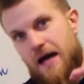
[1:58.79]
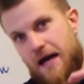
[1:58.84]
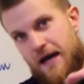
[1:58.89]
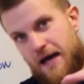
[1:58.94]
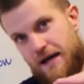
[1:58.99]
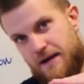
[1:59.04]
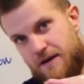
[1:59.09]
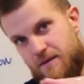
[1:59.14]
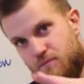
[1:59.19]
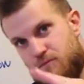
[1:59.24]

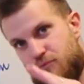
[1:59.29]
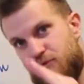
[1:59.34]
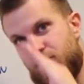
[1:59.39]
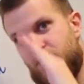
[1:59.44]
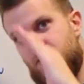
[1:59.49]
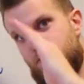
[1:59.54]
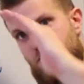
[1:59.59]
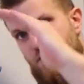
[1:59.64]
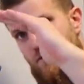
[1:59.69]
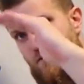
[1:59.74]
and
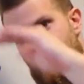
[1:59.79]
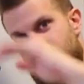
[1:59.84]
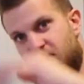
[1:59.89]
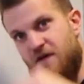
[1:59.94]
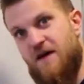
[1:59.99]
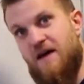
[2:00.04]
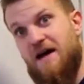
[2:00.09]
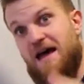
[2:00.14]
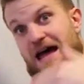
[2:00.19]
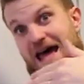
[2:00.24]
improve
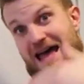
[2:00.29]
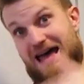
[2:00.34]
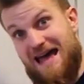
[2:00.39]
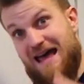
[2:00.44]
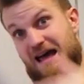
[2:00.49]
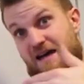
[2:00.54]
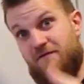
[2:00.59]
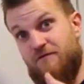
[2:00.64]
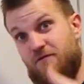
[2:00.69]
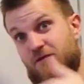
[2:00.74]

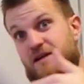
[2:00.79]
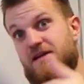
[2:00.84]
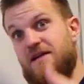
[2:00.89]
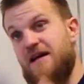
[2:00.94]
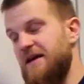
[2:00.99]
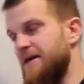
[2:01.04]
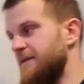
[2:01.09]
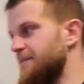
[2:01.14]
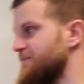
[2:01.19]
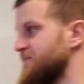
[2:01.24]
every
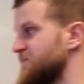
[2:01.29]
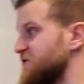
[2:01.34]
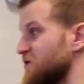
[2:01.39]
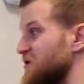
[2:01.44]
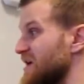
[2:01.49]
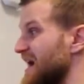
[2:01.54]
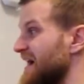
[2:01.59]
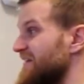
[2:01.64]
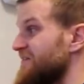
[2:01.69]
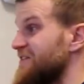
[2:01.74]
day. So
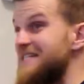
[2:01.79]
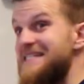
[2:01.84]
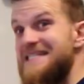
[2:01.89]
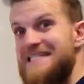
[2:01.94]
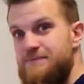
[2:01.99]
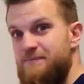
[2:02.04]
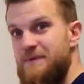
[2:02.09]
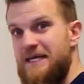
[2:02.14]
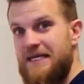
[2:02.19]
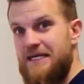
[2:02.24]
you have to
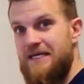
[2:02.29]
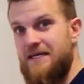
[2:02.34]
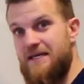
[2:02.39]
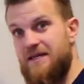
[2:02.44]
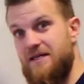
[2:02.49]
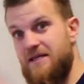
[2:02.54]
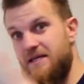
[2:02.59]
speak.